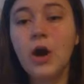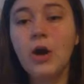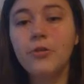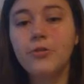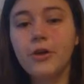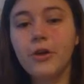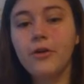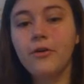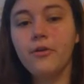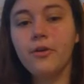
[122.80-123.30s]

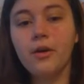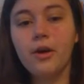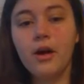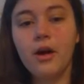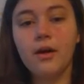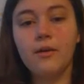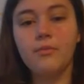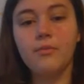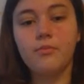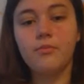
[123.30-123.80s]
although
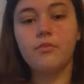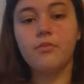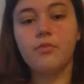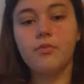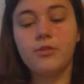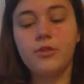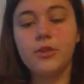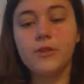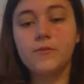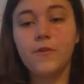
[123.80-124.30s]

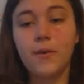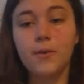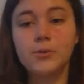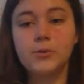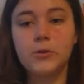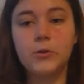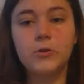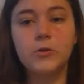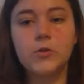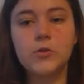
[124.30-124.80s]
these
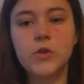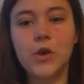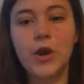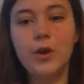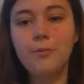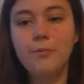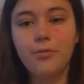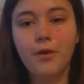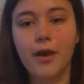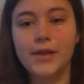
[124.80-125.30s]
pharmaceuticals
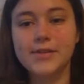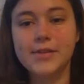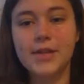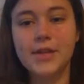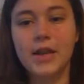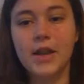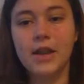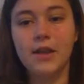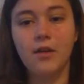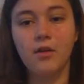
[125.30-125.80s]
aren't
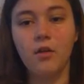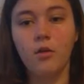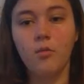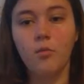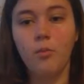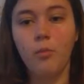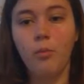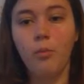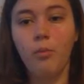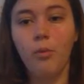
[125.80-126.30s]
present
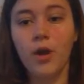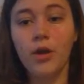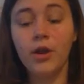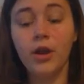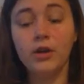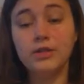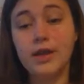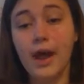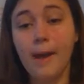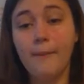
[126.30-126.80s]
in
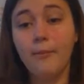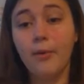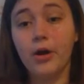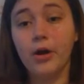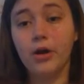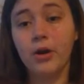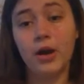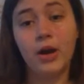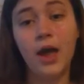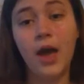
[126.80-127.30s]
our tap
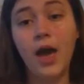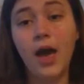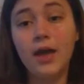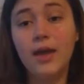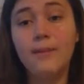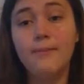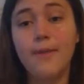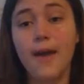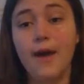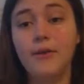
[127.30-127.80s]
water in
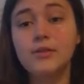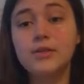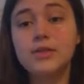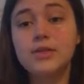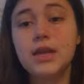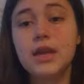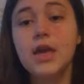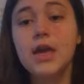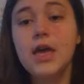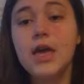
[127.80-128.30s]
high
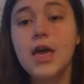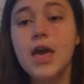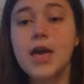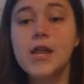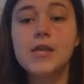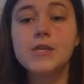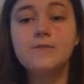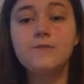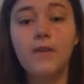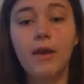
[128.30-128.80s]
amounts,
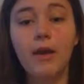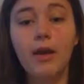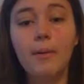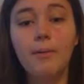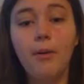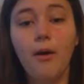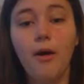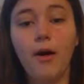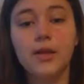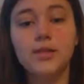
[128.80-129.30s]
it is very
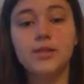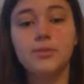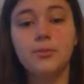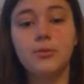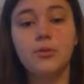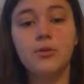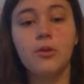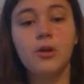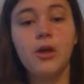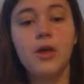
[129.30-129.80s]

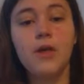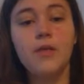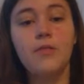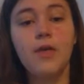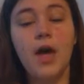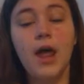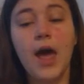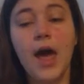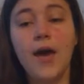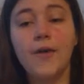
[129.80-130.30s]
possible
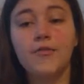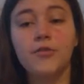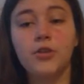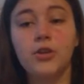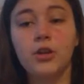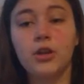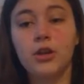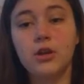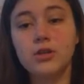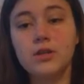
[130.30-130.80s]
that after
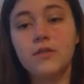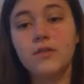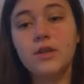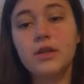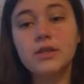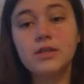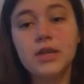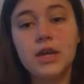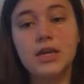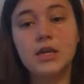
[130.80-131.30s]
years of
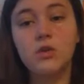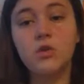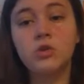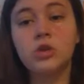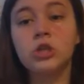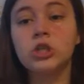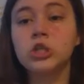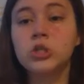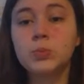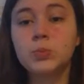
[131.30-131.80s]

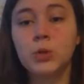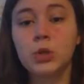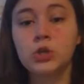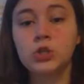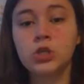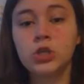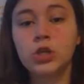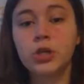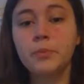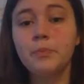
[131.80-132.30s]
continual
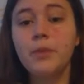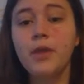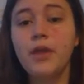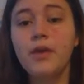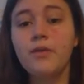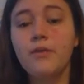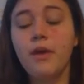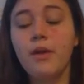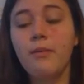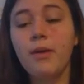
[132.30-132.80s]
exposure,
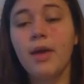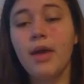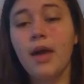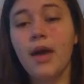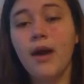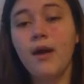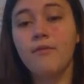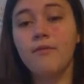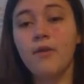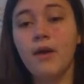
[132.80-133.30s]
they may
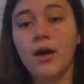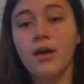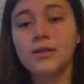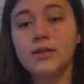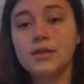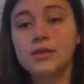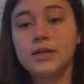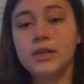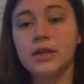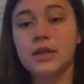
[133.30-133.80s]
have
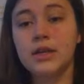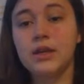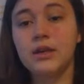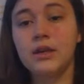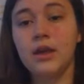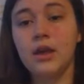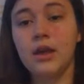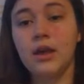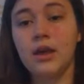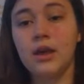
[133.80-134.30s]

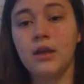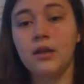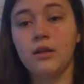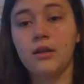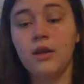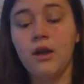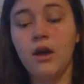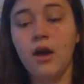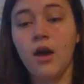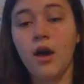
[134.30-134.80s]
unseen
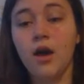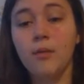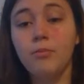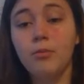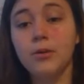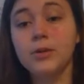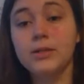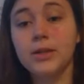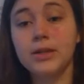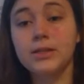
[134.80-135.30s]
and
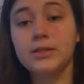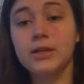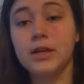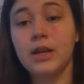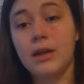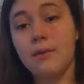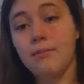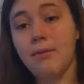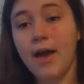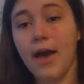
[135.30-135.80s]

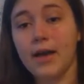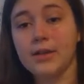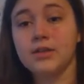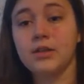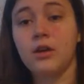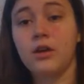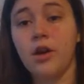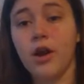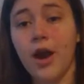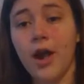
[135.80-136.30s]
unpredicted impacts
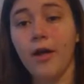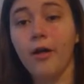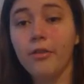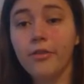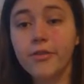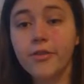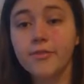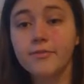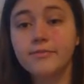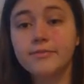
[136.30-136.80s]
on our health.